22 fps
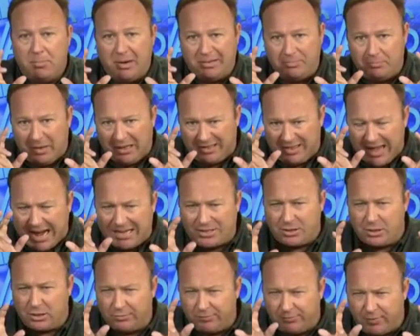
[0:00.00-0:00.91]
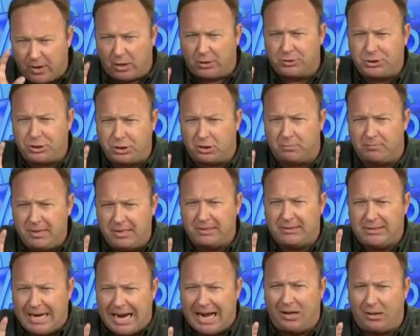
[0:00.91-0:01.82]
But that's the vulture
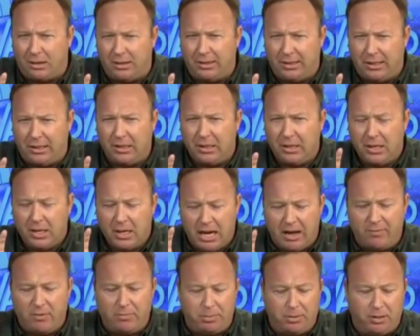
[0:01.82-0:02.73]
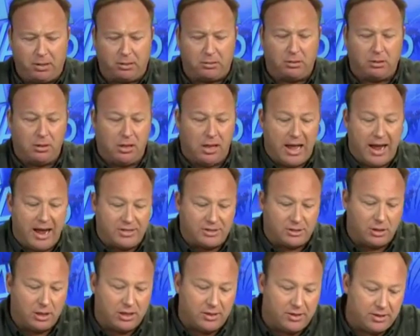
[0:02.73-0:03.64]
mentality of the political
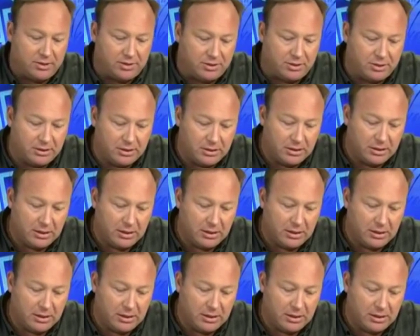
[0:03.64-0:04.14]
class. Look at this